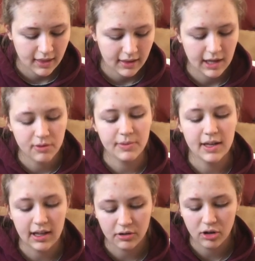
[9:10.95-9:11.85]
it would be
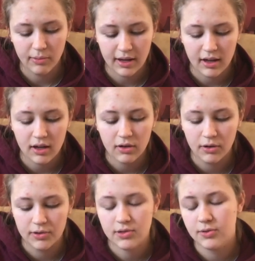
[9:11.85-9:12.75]
él come
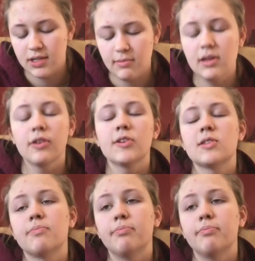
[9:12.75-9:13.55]
con sus amigos.